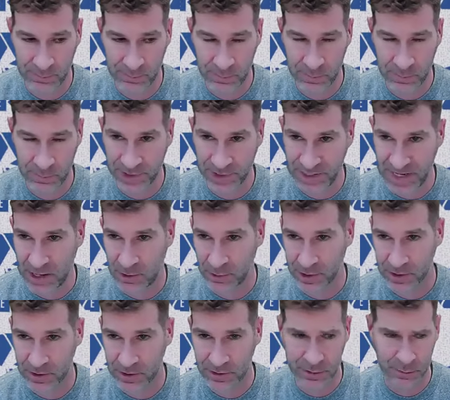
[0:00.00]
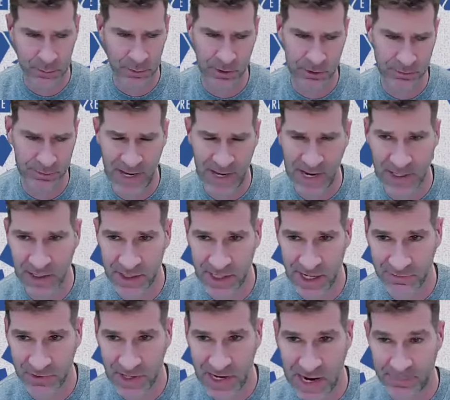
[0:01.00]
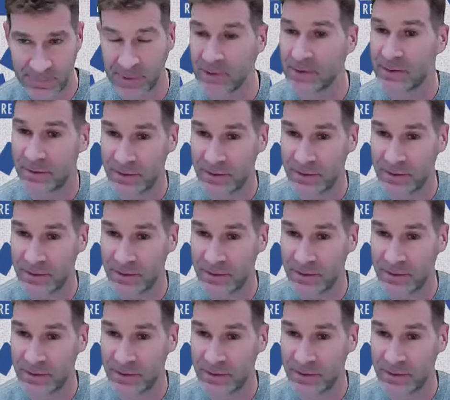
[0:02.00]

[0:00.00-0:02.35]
the doubters. Well, that could never happen.